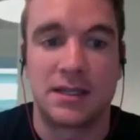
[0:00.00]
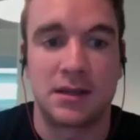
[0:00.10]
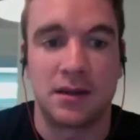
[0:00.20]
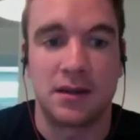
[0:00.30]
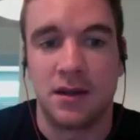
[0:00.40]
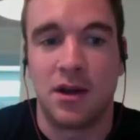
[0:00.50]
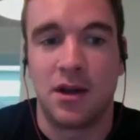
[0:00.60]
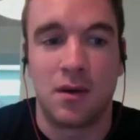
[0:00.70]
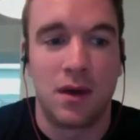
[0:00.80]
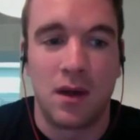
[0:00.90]
at least,
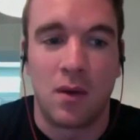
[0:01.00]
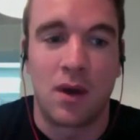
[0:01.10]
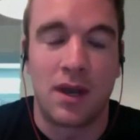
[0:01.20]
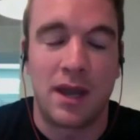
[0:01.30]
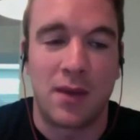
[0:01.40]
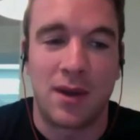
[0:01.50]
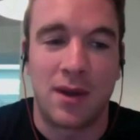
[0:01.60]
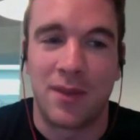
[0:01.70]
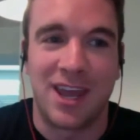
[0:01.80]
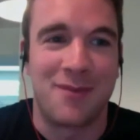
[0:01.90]
one day
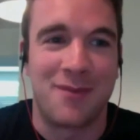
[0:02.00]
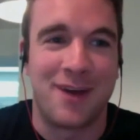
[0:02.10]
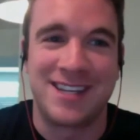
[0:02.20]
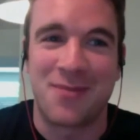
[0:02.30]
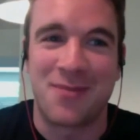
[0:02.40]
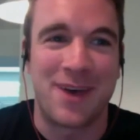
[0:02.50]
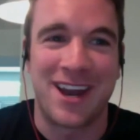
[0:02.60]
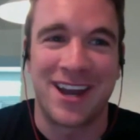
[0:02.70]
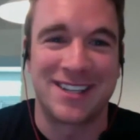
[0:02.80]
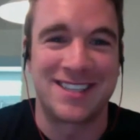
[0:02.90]
when I'm laying in my
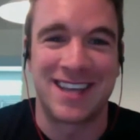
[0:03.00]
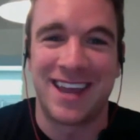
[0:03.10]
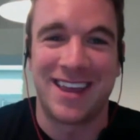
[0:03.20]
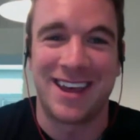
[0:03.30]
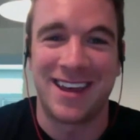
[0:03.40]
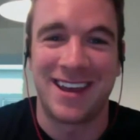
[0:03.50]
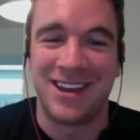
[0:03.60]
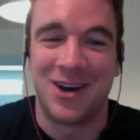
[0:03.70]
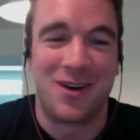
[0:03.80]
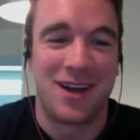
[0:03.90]
deathbed, I could say that,
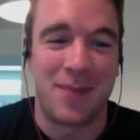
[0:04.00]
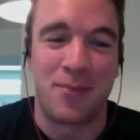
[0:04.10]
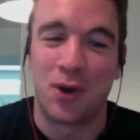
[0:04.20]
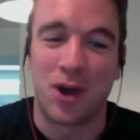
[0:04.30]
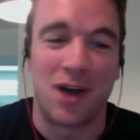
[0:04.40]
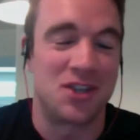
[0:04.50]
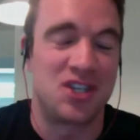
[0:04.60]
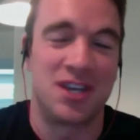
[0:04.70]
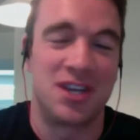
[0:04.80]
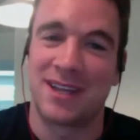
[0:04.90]
I put all
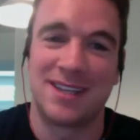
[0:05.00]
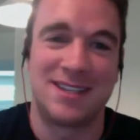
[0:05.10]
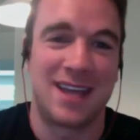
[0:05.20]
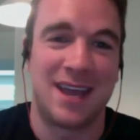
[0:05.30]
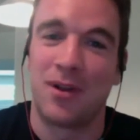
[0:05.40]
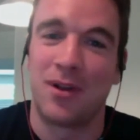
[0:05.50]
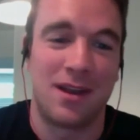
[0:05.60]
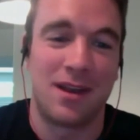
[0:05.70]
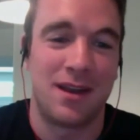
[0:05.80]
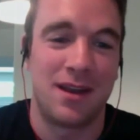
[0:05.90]
the chips on the
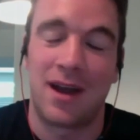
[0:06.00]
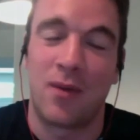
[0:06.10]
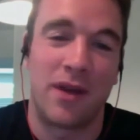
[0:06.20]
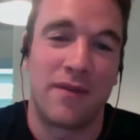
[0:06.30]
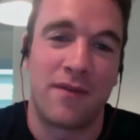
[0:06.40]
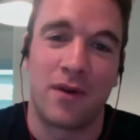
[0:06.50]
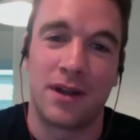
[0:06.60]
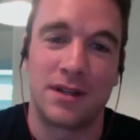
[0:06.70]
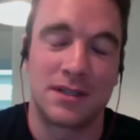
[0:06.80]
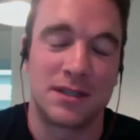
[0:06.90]
table and I went
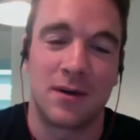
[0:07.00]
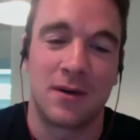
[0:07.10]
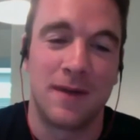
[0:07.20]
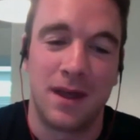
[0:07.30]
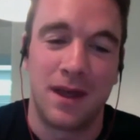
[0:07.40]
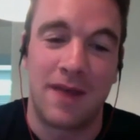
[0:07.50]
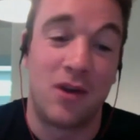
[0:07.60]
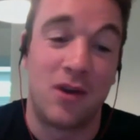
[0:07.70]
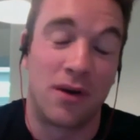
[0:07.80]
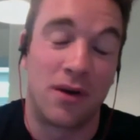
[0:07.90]
for it. So I
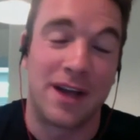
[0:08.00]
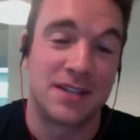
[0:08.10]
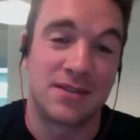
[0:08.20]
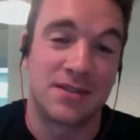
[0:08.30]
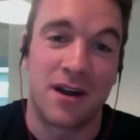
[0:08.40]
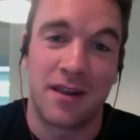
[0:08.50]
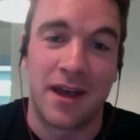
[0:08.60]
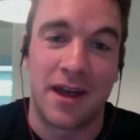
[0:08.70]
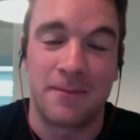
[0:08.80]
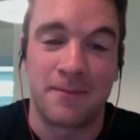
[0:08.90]
have no regrets
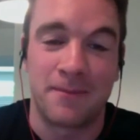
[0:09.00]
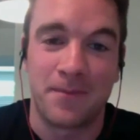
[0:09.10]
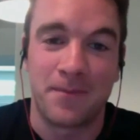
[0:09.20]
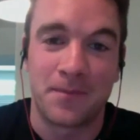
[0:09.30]
regarding that.